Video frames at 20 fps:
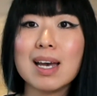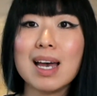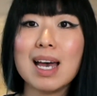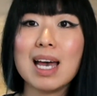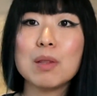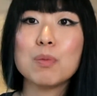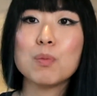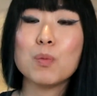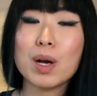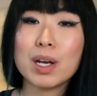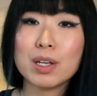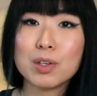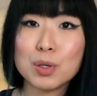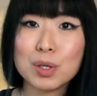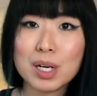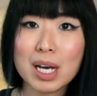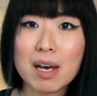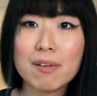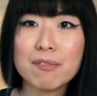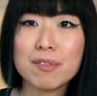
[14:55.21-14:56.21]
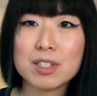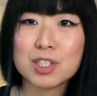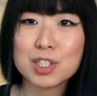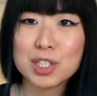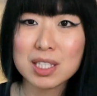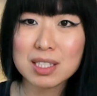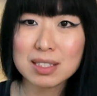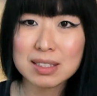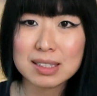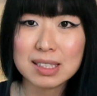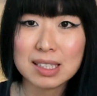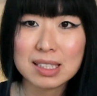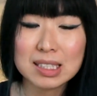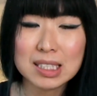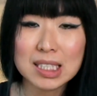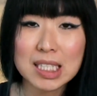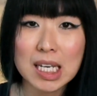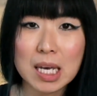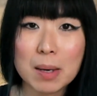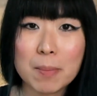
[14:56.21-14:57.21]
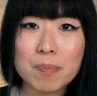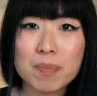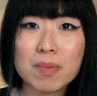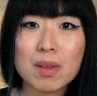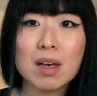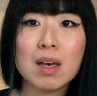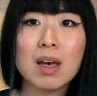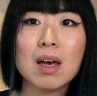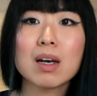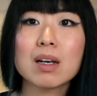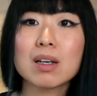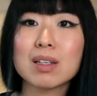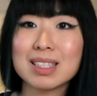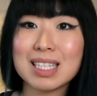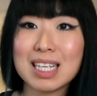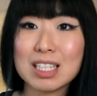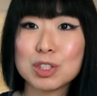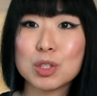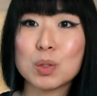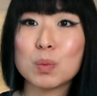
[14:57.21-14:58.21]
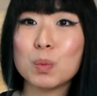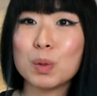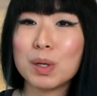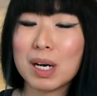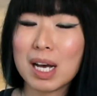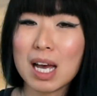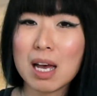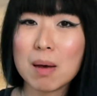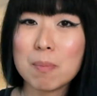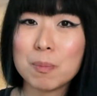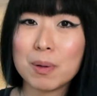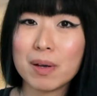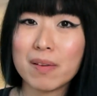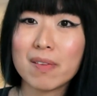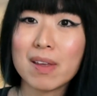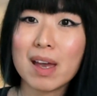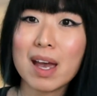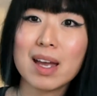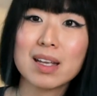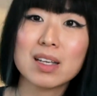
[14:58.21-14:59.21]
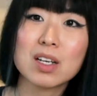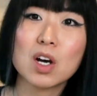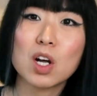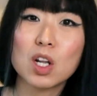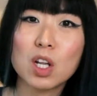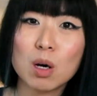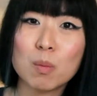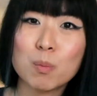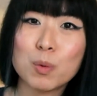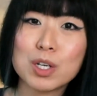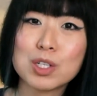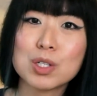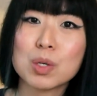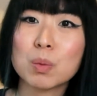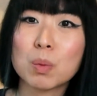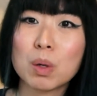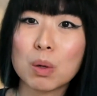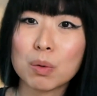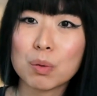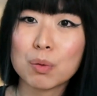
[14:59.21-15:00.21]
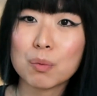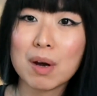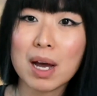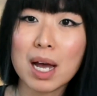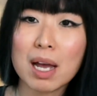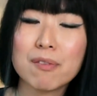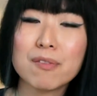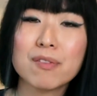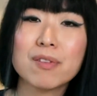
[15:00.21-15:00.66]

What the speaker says: And when you have a trusting team, connection will happen and collaboration will thrive,